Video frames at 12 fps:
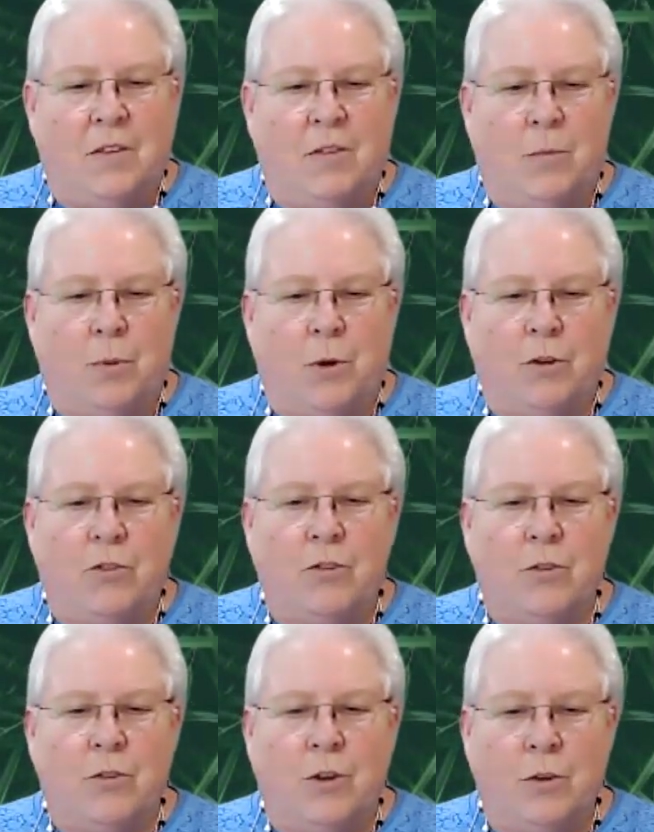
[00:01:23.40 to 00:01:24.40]
The
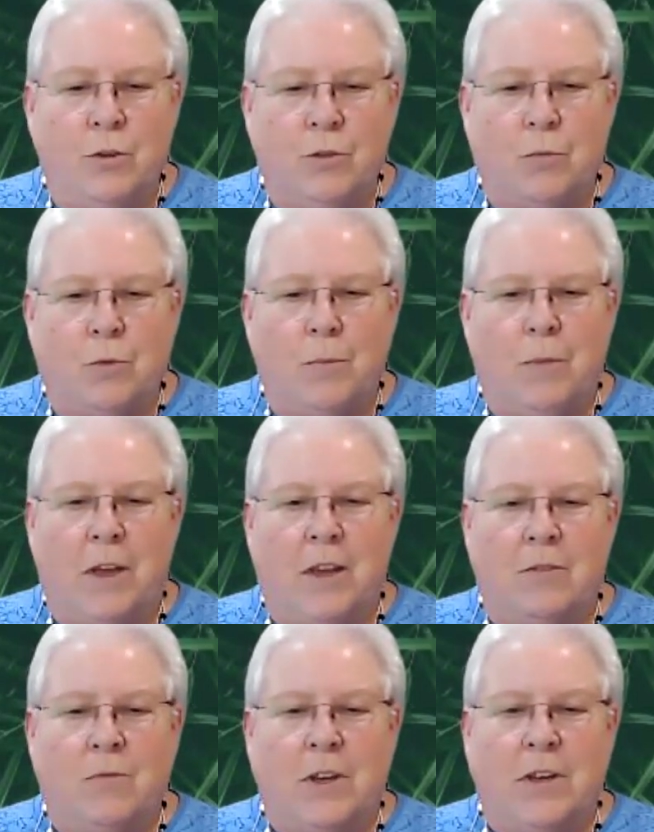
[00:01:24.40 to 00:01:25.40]
personal use we make
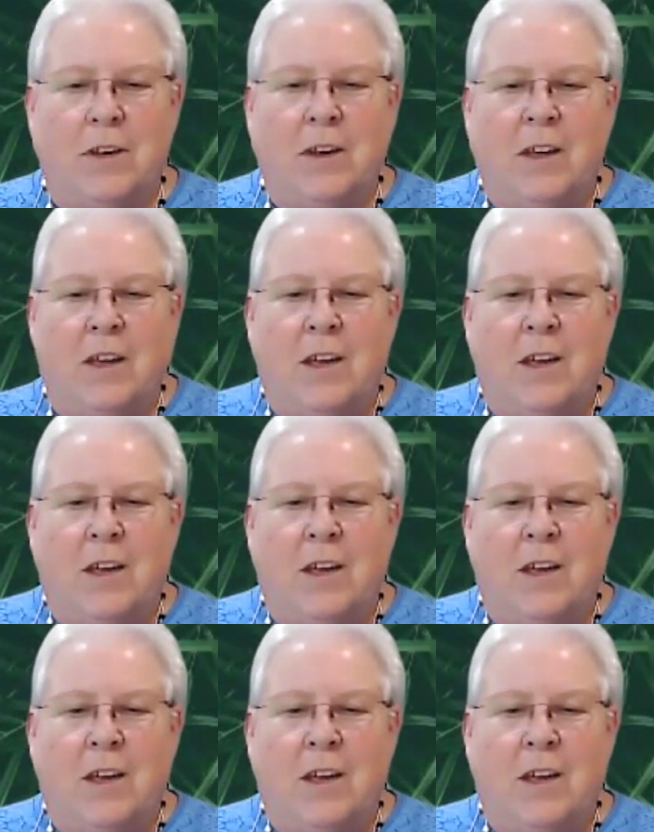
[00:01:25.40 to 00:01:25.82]
of it